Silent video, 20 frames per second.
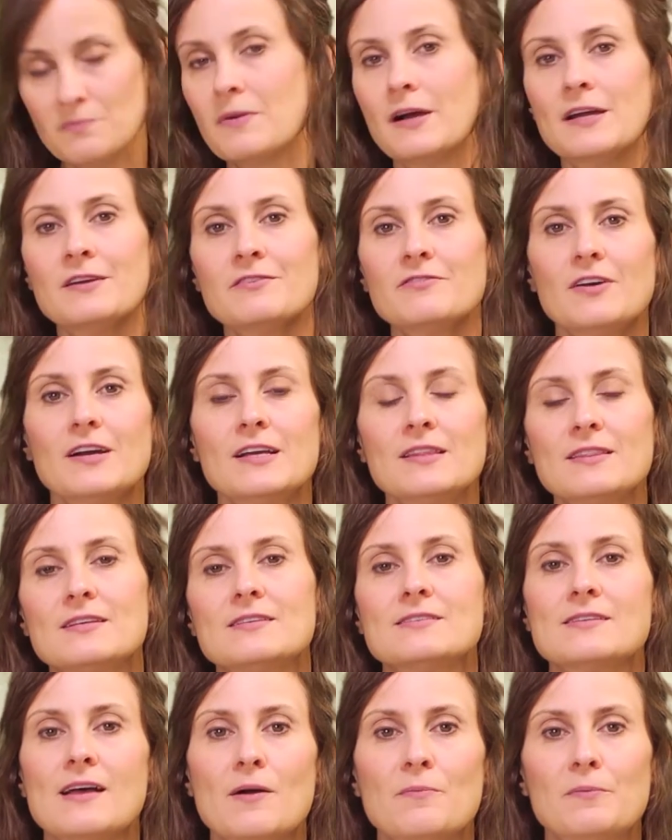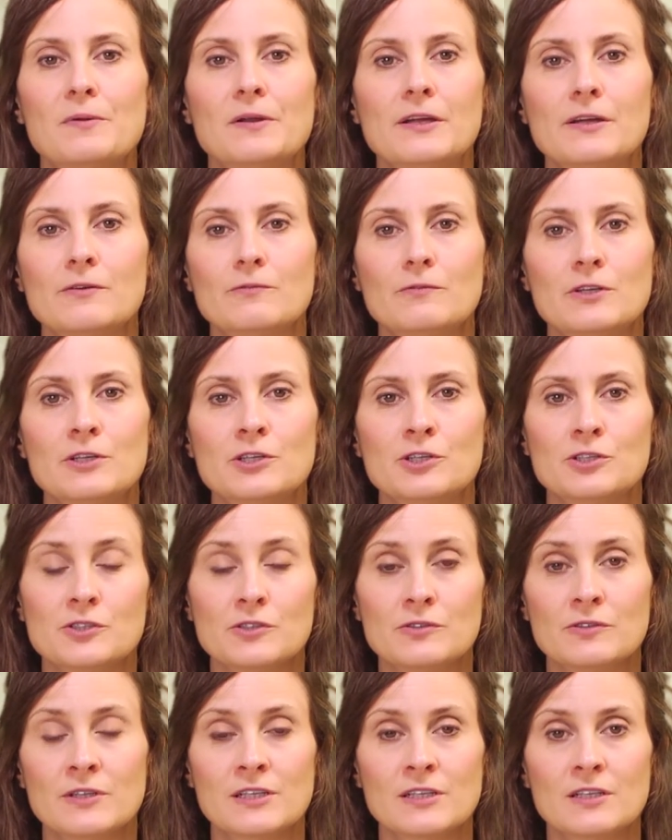might find this happening when you're
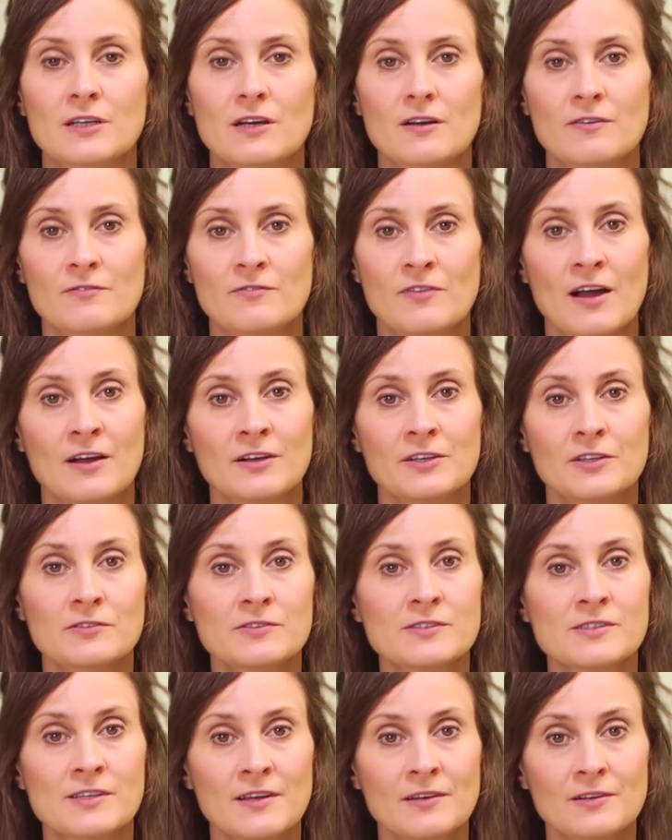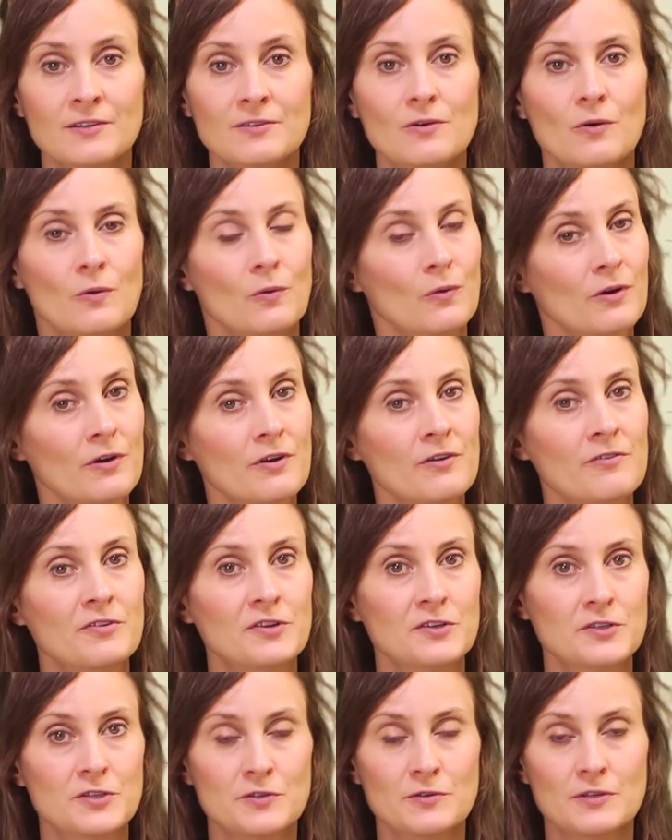doing a value scale or if
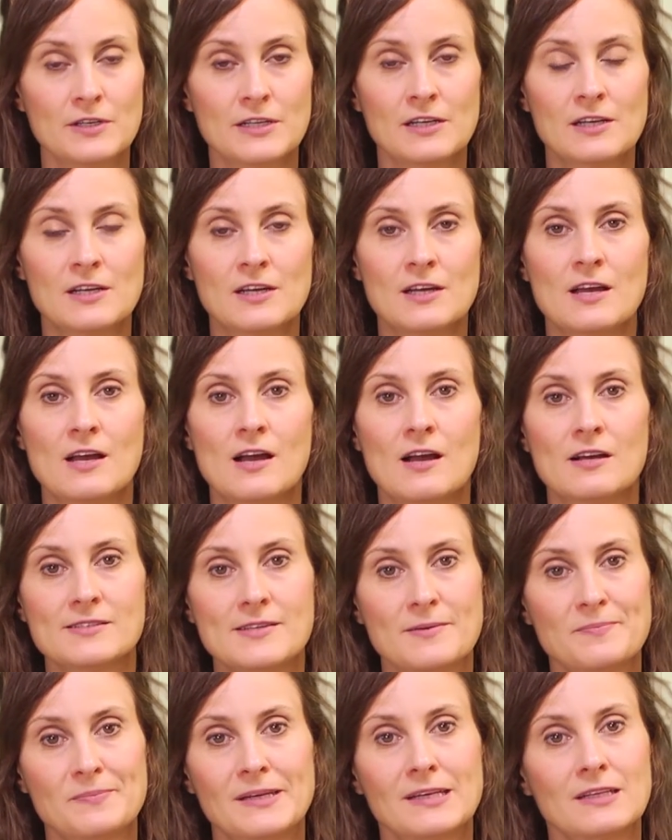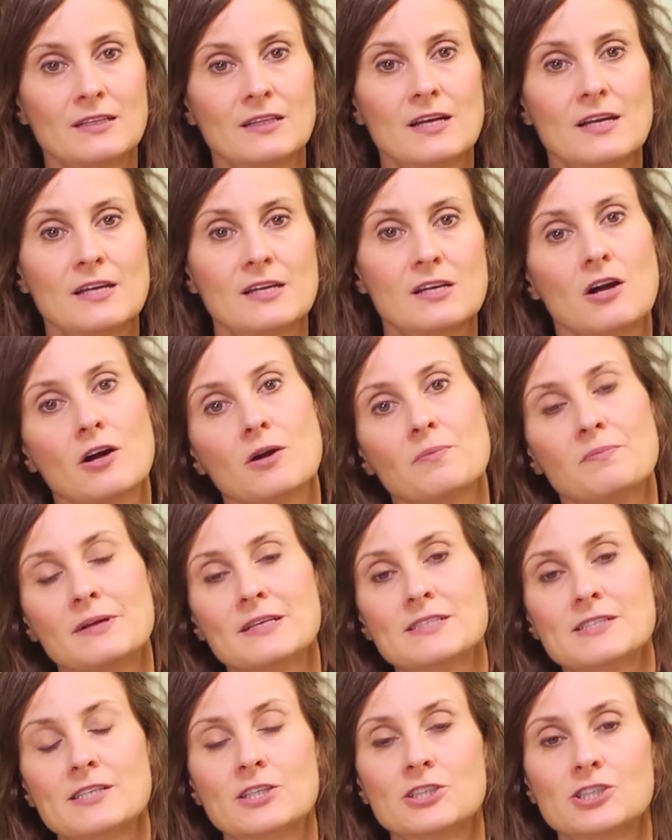you're doing something like our
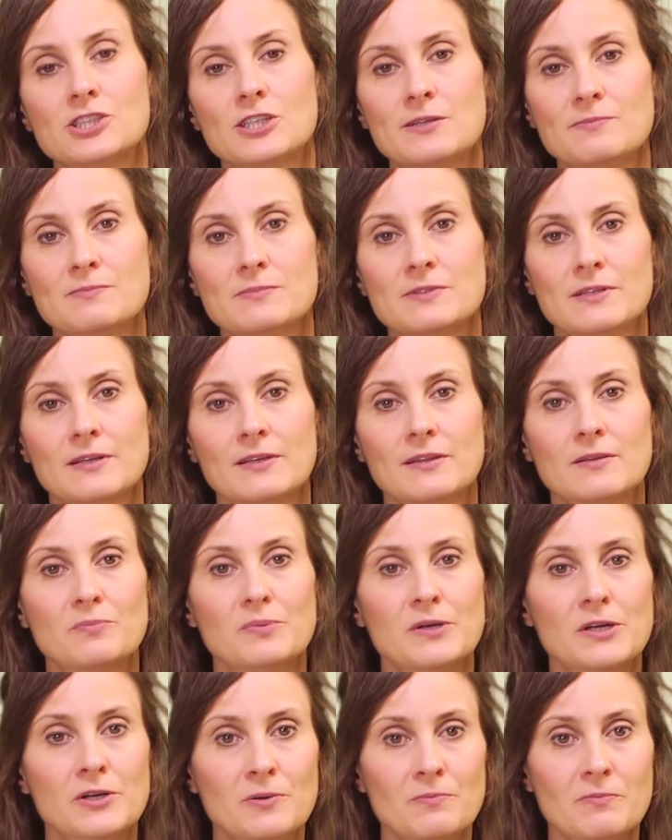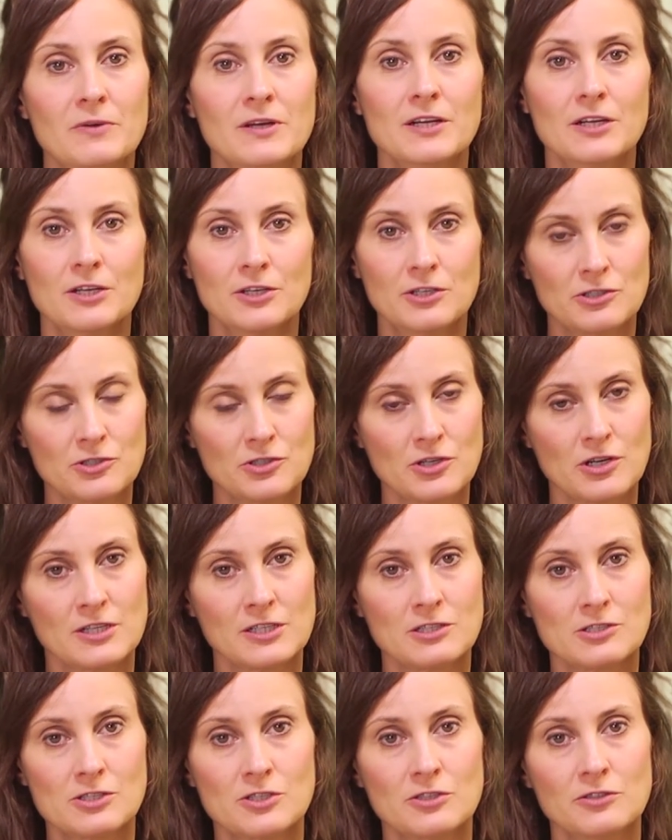basic shapes like the pyramid and you're
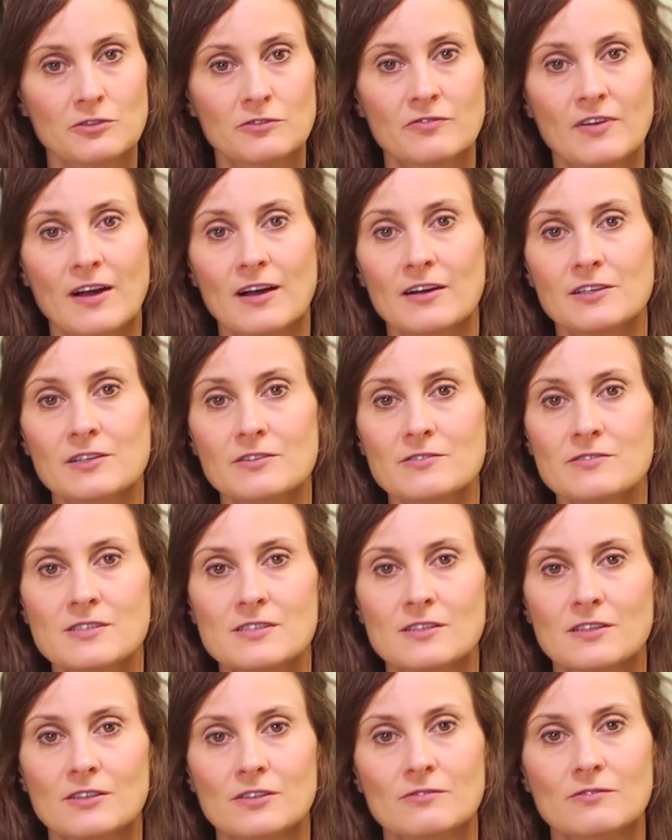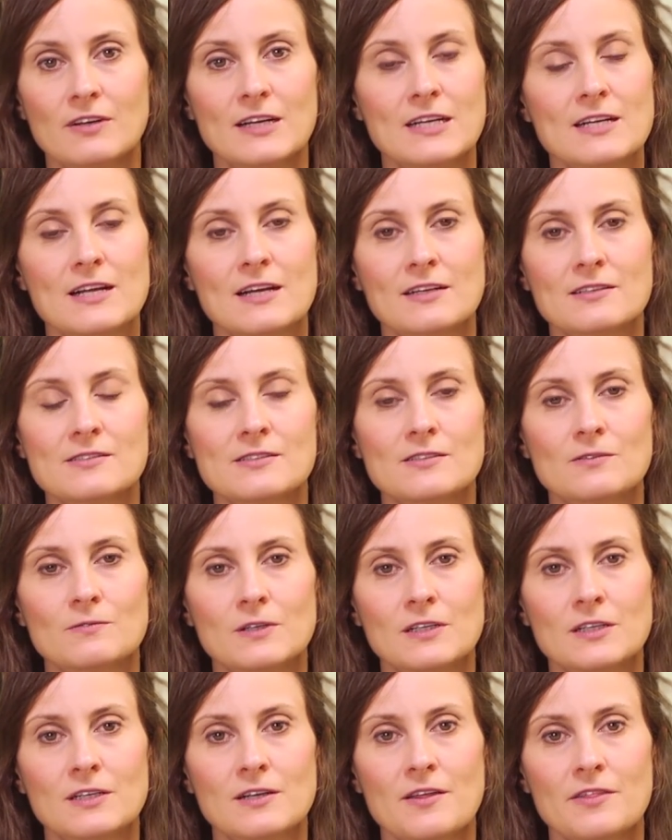drawing two values that are right next to
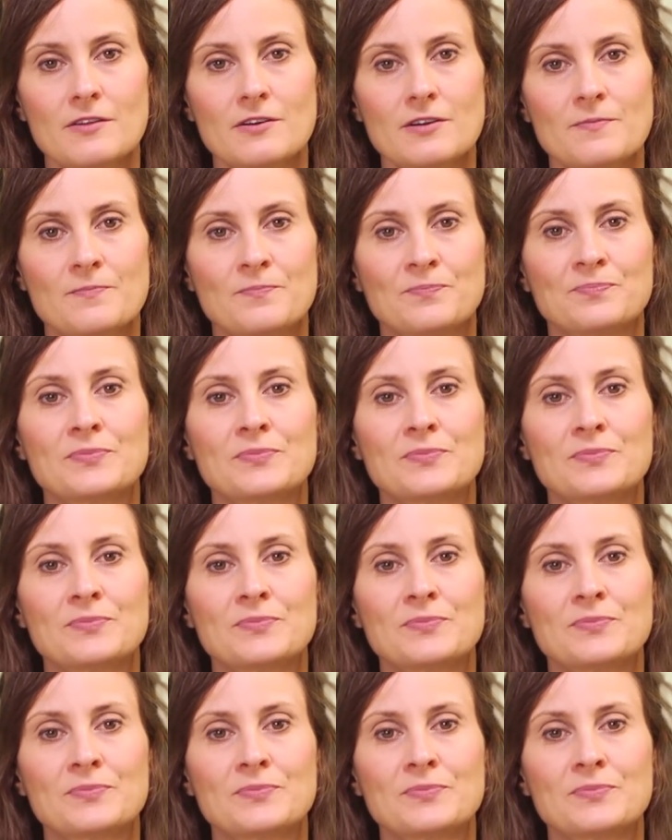one another.